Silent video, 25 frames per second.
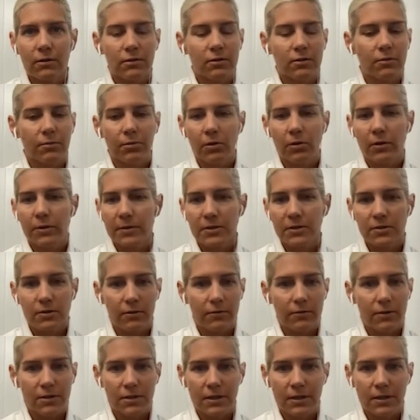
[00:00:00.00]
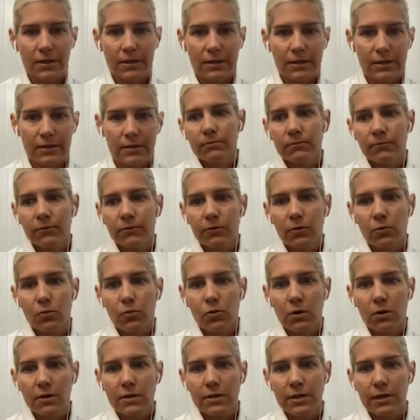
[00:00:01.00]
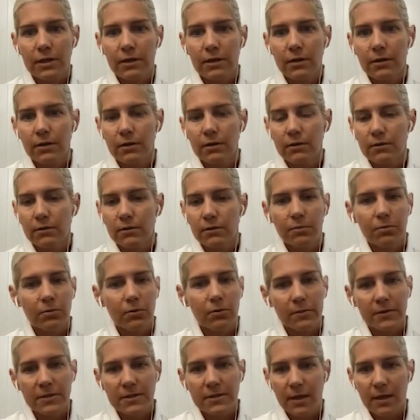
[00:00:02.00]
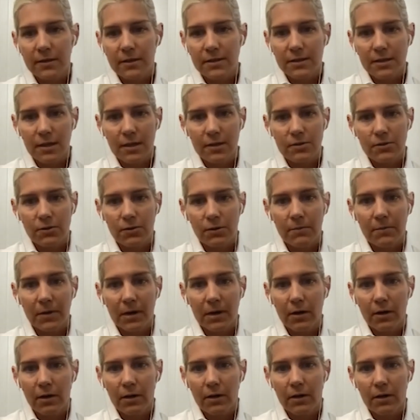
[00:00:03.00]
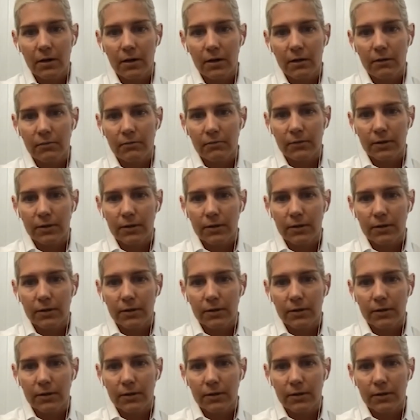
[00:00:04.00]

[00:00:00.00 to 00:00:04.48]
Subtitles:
deployments overseas for the war on terror, deployment down to Central America,